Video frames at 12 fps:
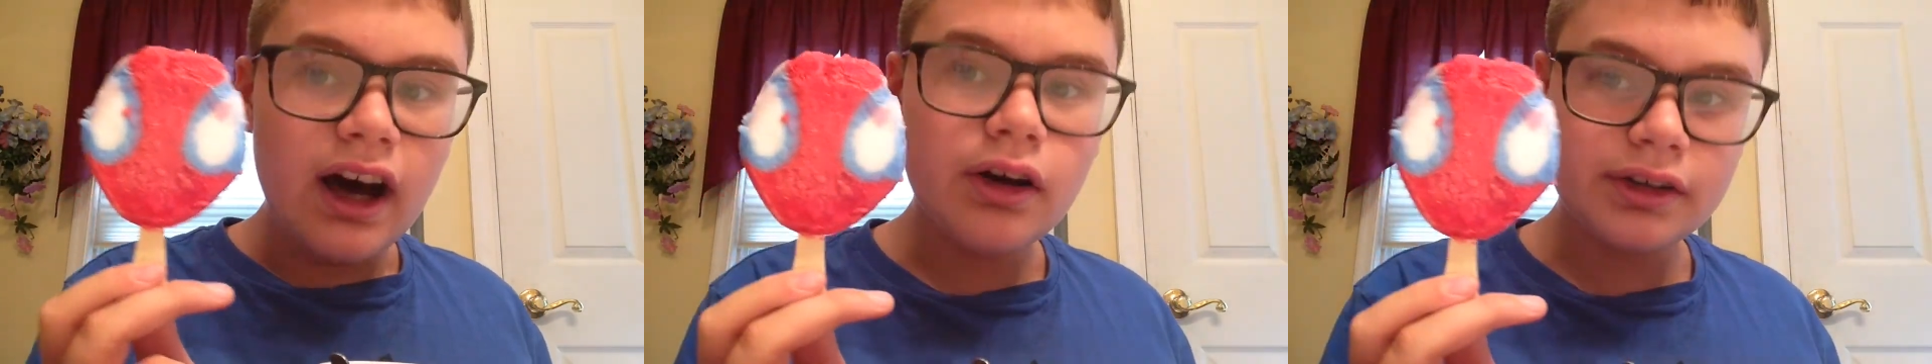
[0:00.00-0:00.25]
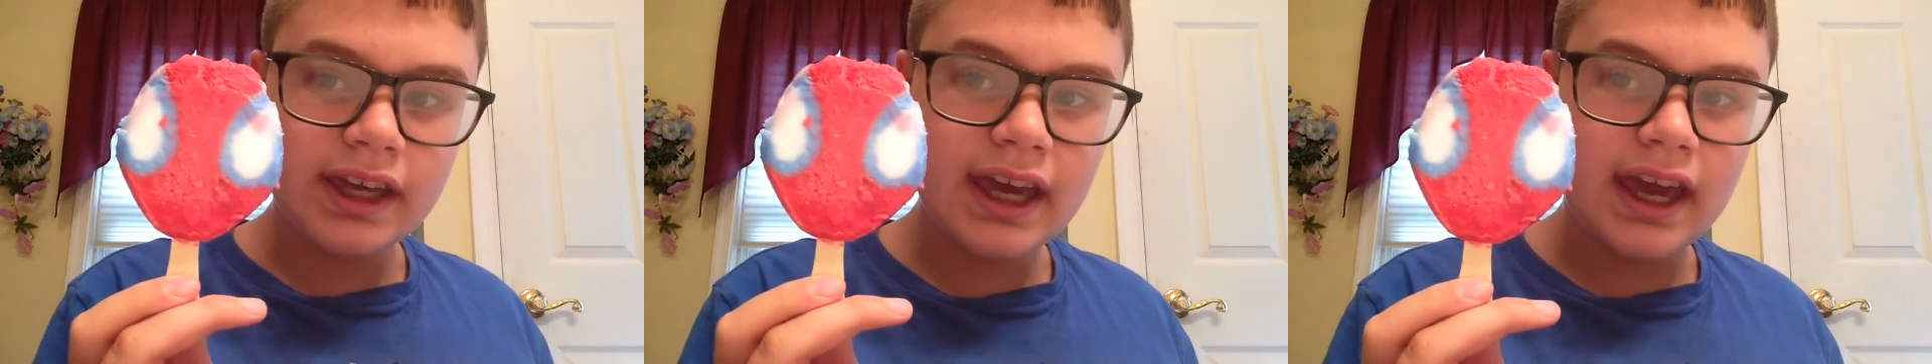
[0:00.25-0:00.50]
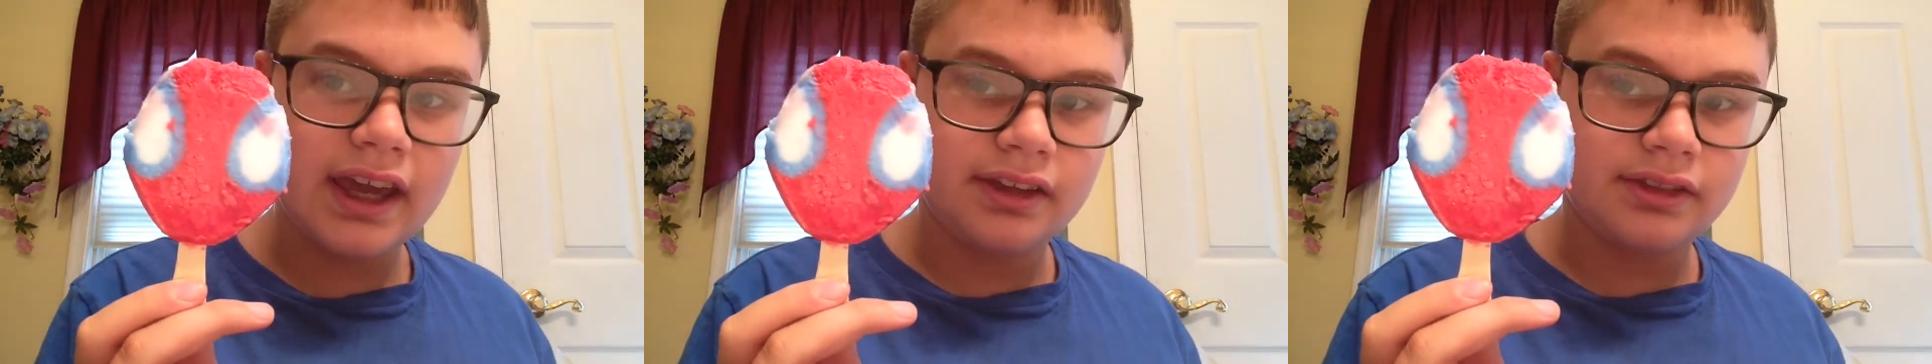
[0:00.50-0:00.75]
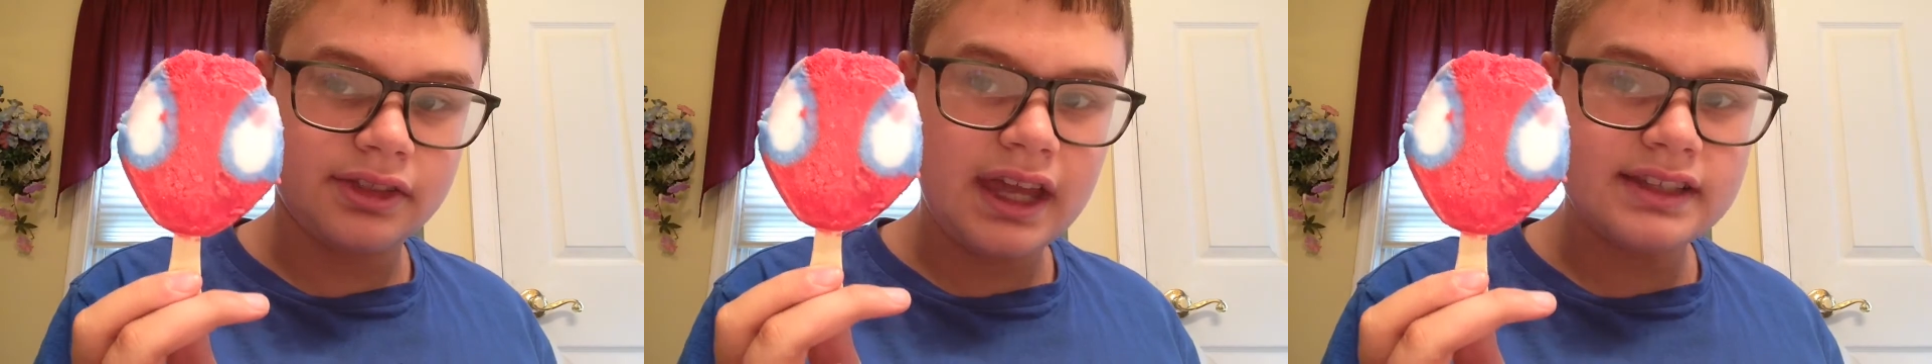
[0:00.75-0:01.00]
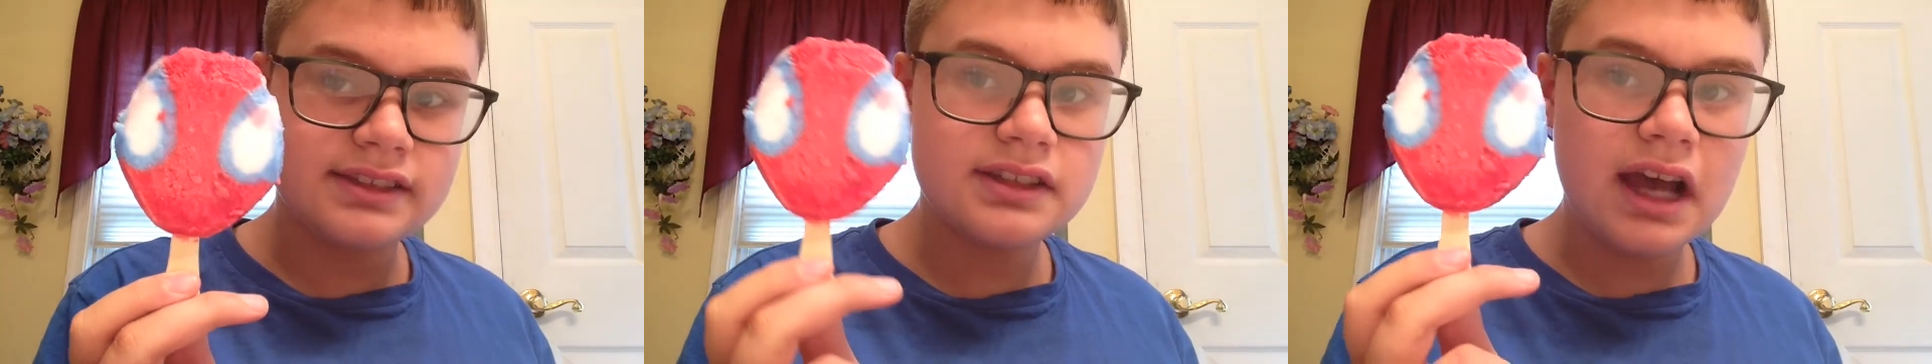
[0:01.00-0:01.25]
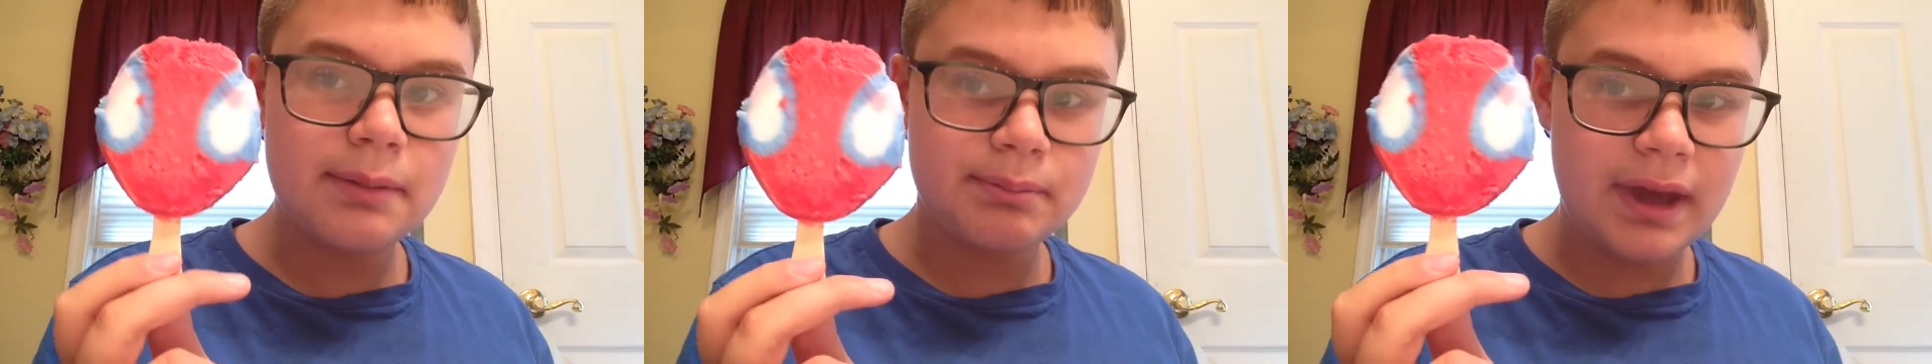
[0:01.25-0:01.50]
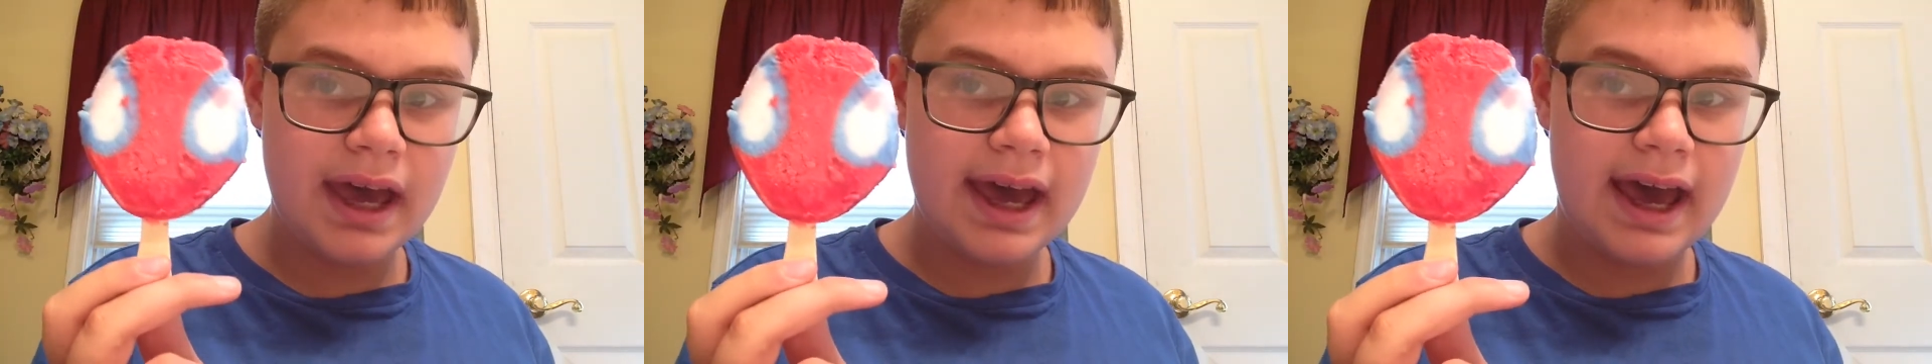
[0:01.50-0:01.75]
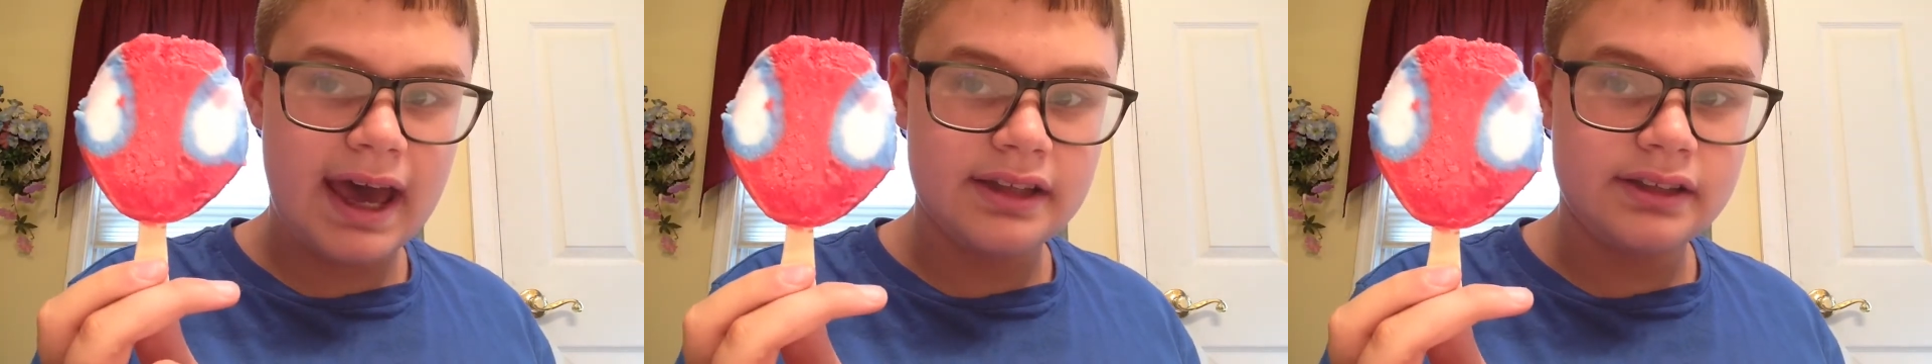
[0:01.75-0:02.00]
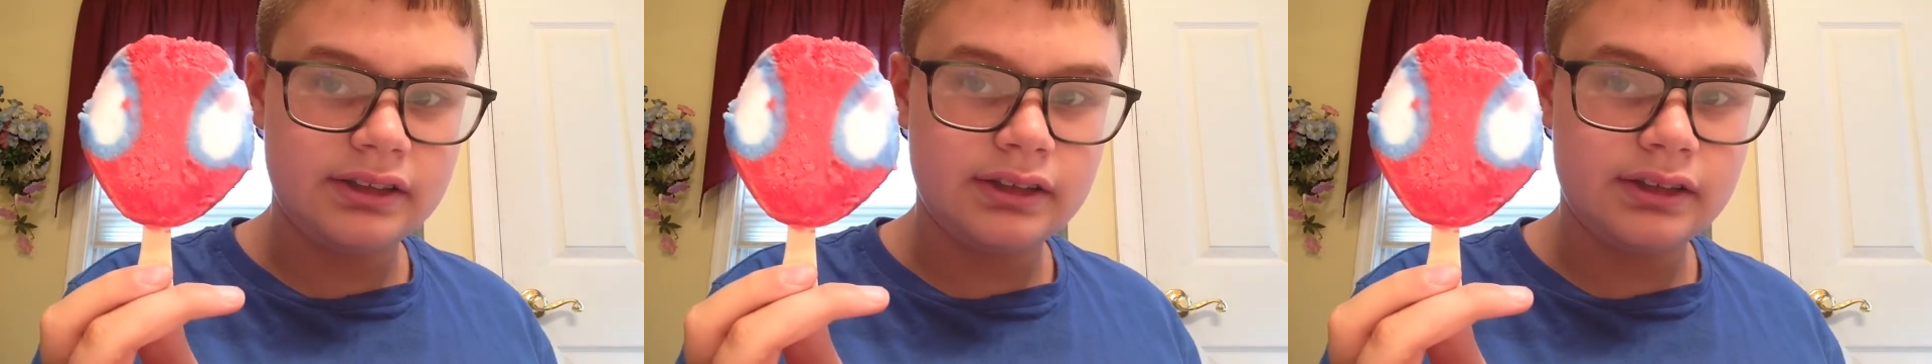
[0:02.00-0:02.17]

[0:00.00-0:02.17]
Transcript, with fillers: okay, that's not bad.